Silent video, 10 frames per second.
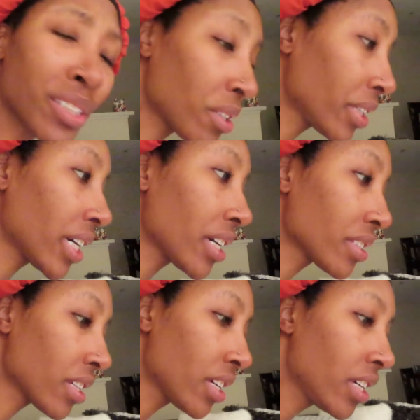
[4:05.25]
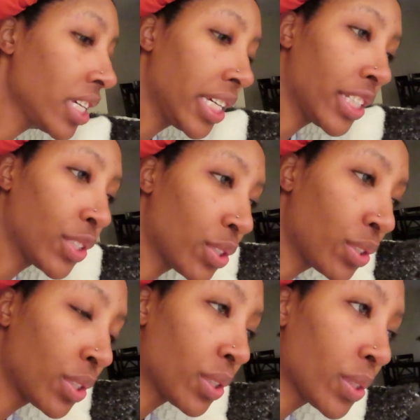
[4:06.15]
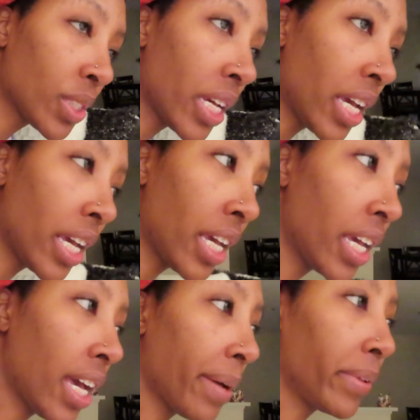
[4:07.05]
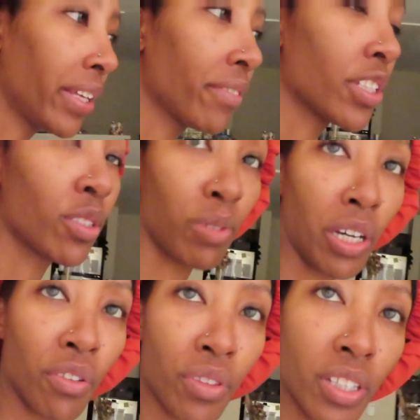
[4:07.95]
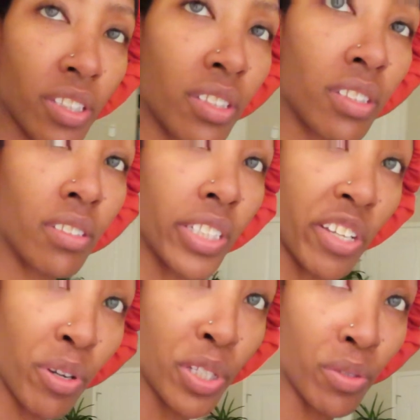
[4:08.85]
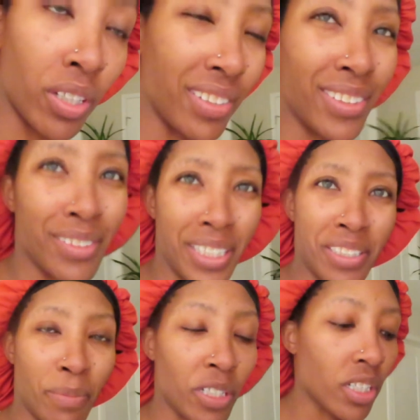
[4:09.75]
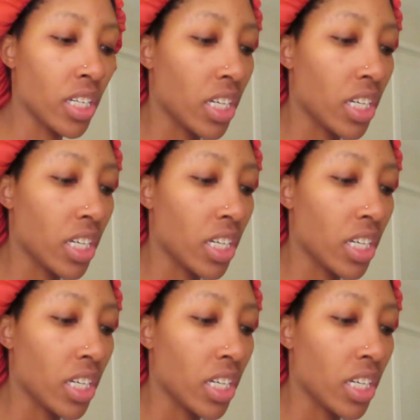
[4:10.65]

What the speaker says: Sorry, you guys. It's Tuesday, I believe, the 12th. January 12th. I was going to say December.